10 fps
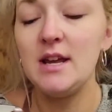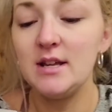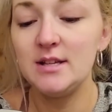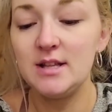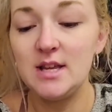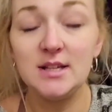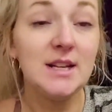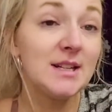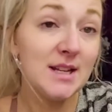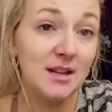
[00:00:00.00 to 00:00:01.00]

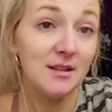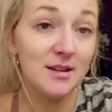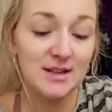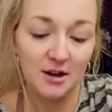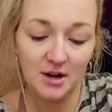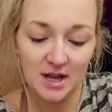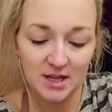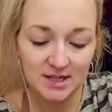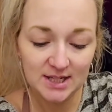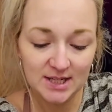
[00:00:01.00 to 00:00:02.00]
the 16th,
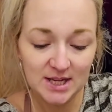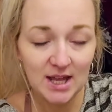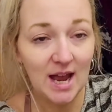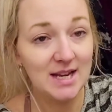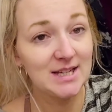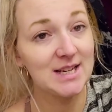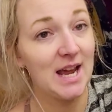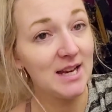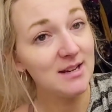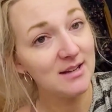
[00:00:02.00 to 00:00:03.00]
Saturday the 16th
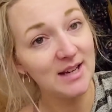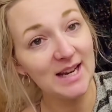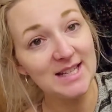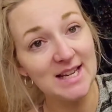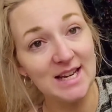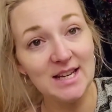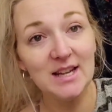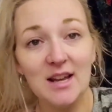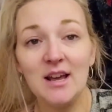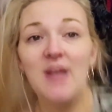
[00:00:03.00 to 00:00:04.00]
at
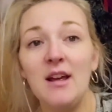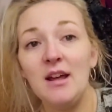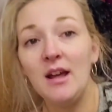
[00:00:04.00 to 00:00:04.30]
10:19.